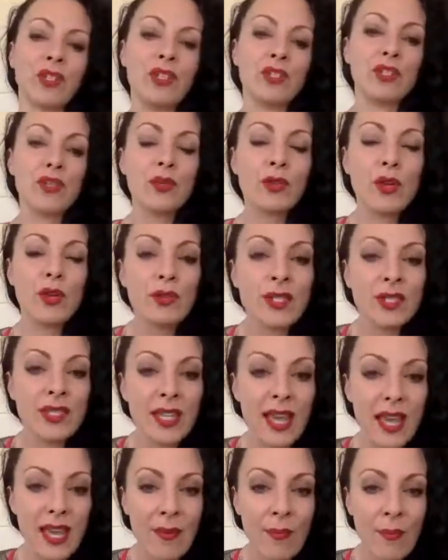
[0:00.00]
do those
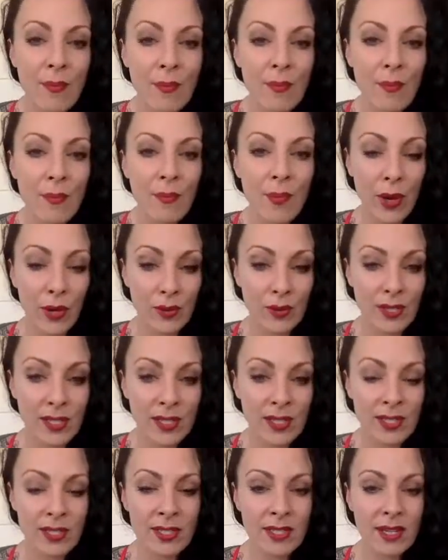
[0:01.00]
same
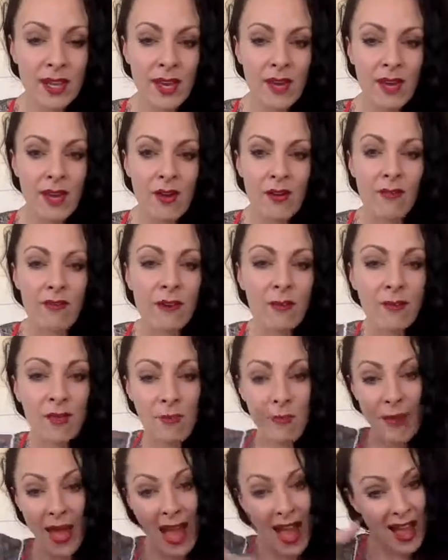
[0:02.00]
poses from
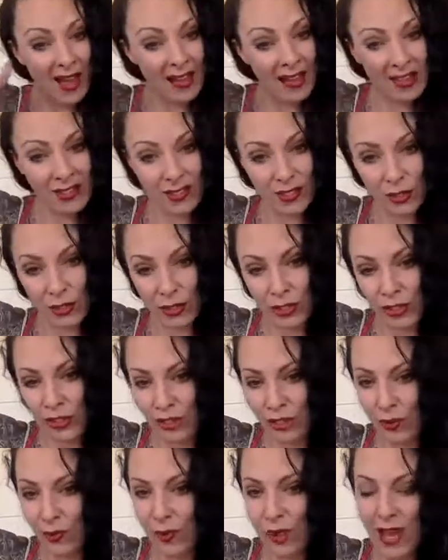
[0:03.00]
the back. So
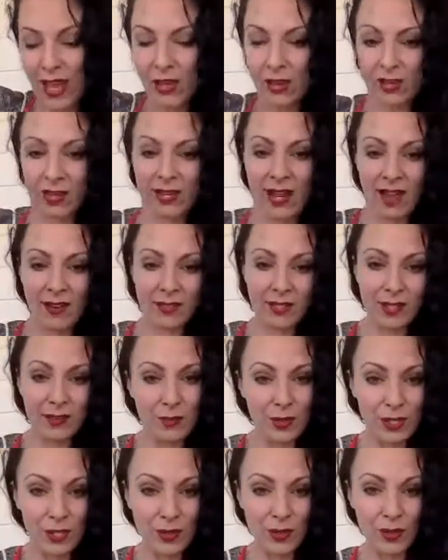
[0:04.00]
turn away, you can have
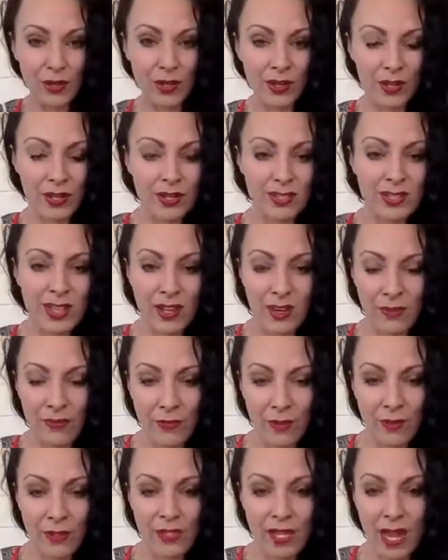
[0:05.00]
someone do it, or you can set your
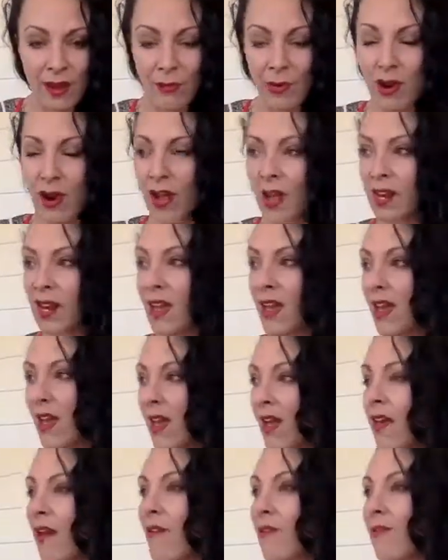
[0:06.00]
phone timer on
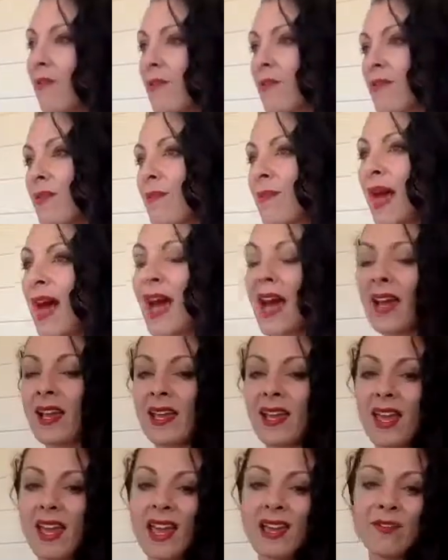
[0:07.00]
from the
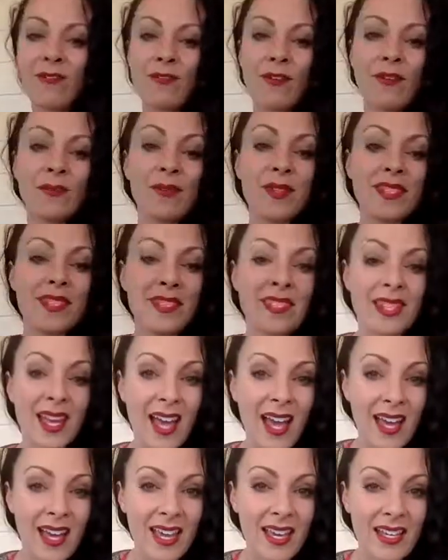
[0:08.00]
back and from the
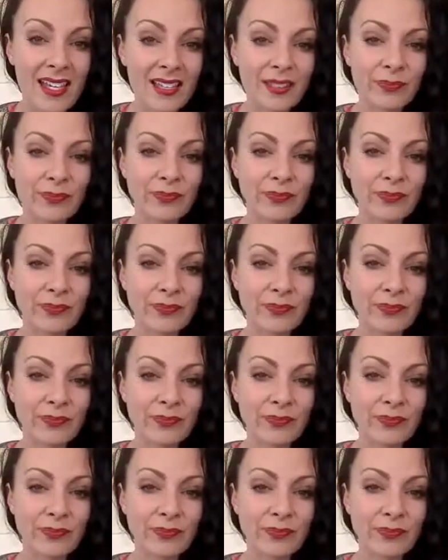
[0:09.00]
side.